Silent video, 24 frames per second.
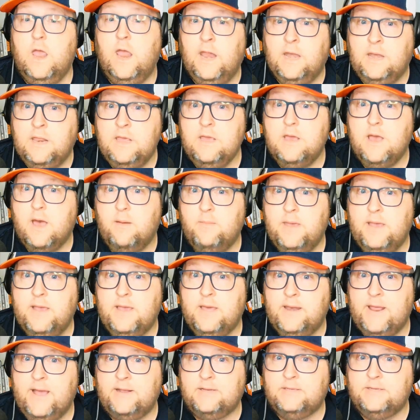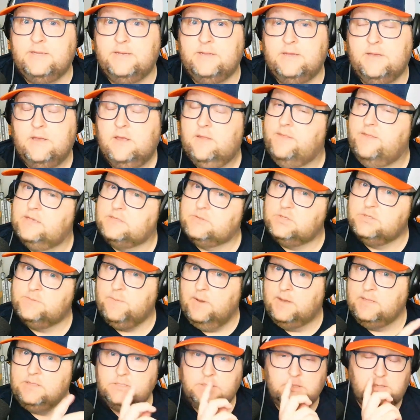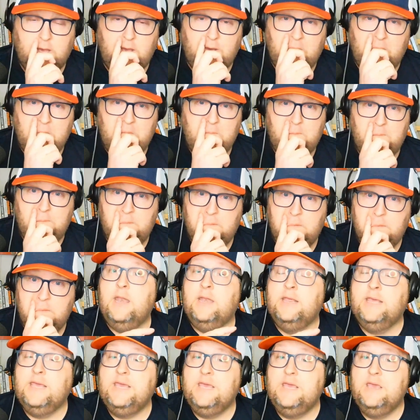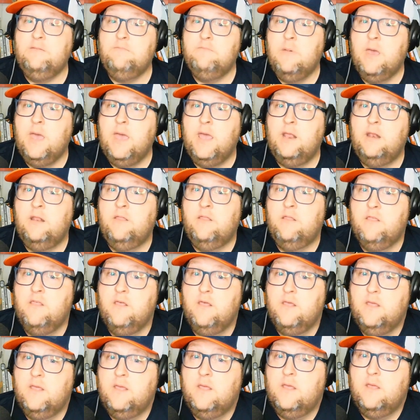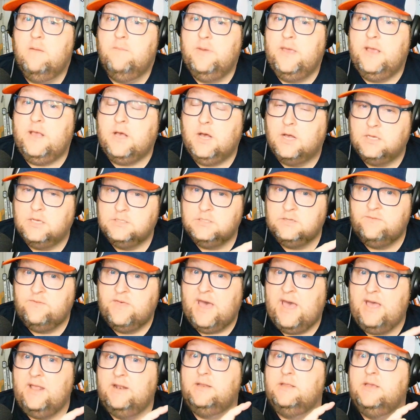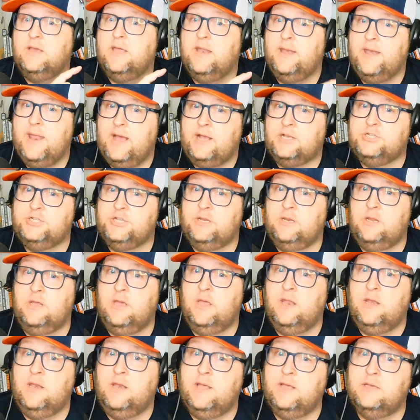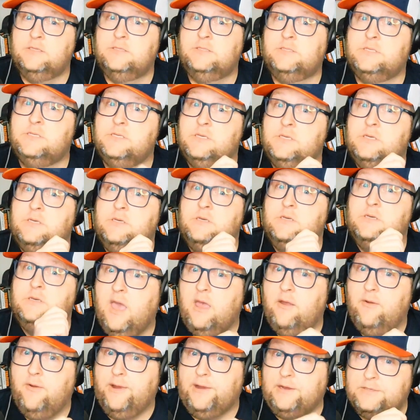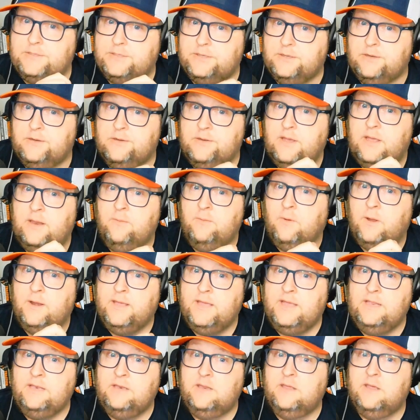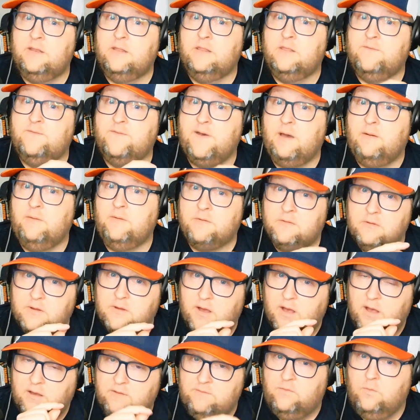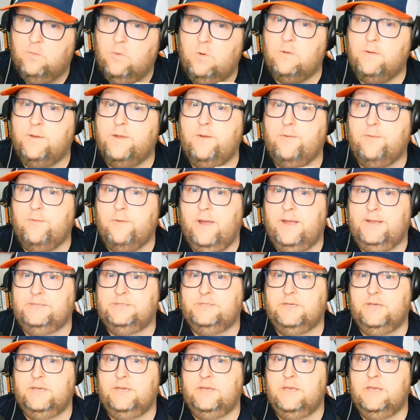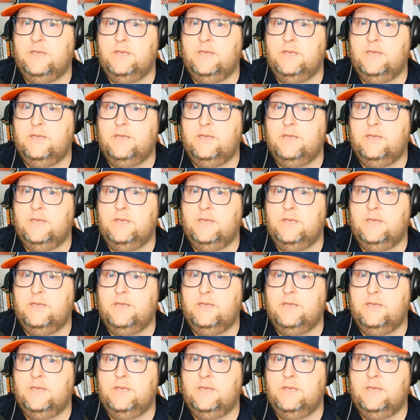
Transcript: And he got me connected. This was months ago. Yeah. And he made, because of that connection and his character and what he did, the founder of Warrior Rising,